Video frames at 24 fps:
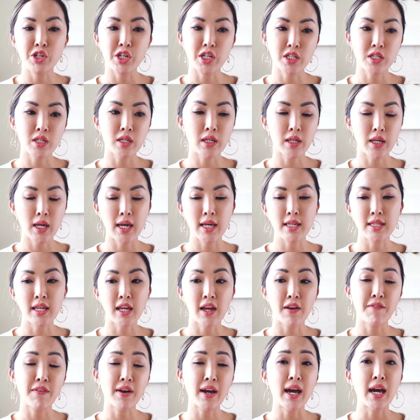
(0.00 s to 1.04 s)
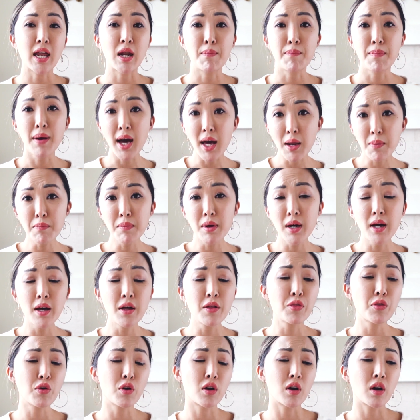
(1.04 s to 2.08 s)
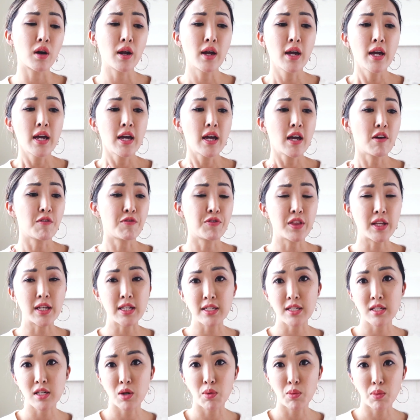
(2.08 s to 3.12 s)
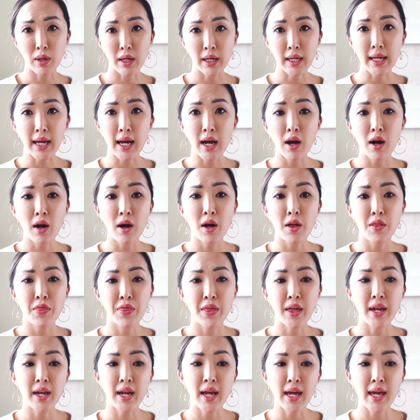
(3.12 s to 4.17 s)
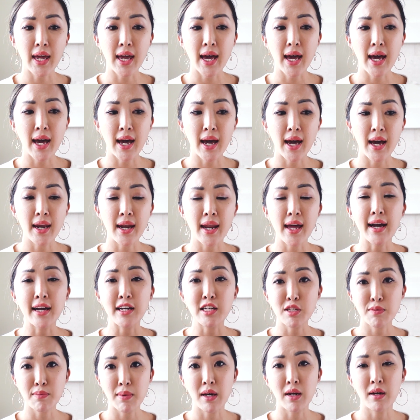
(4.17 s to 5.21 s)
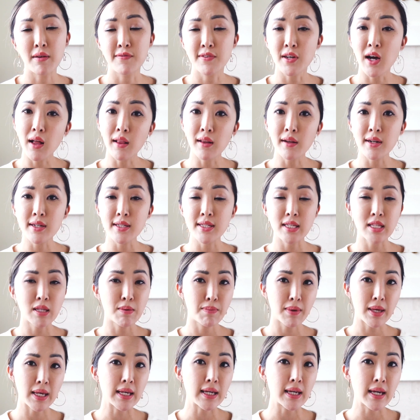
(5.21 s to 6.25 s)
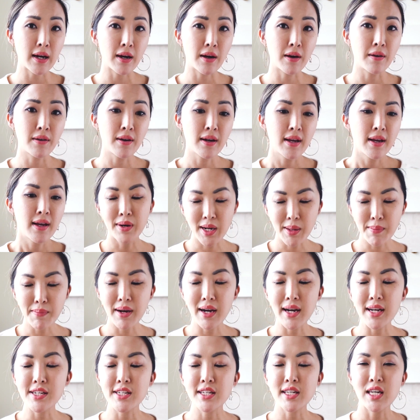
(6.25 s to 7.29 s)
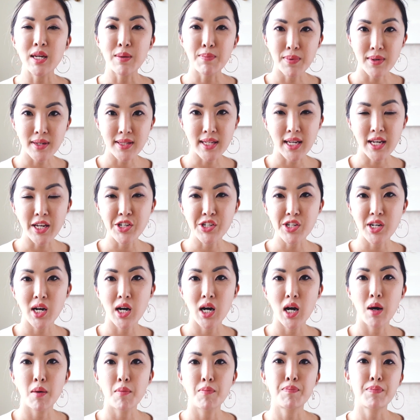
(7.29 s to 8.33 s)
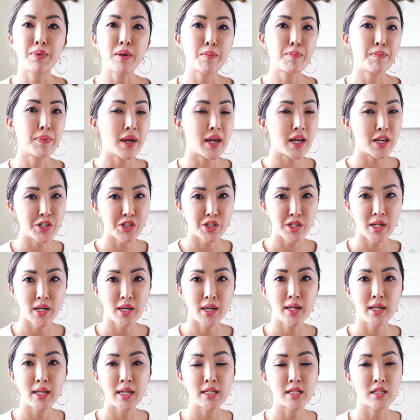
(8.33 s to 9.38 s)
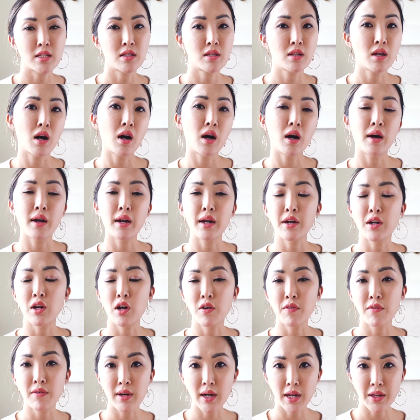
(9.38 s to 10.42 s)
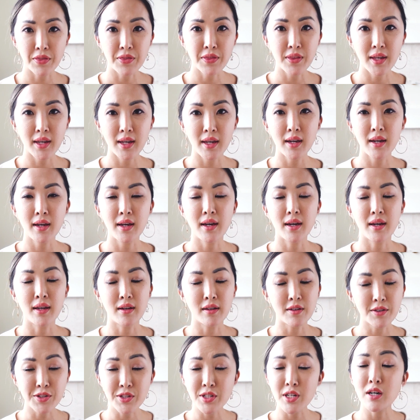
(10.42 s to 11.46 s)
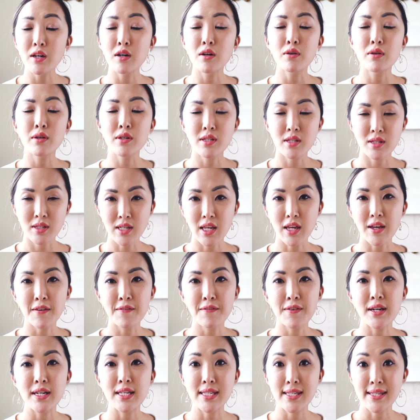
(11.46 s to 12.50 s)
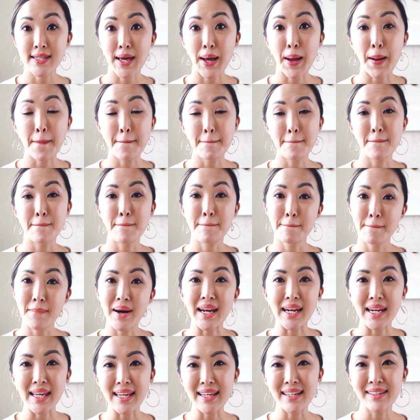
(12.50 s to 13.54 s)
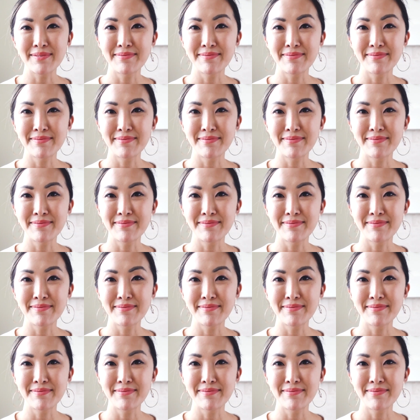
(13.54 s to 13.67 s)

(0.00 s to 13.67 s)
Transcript: just in case, like if I had a bad month or if things didn't work out, then I had X amount of dollars in the bank account. Pretty much keep your day job, be patient, it's not an overnight thing, and also save some money.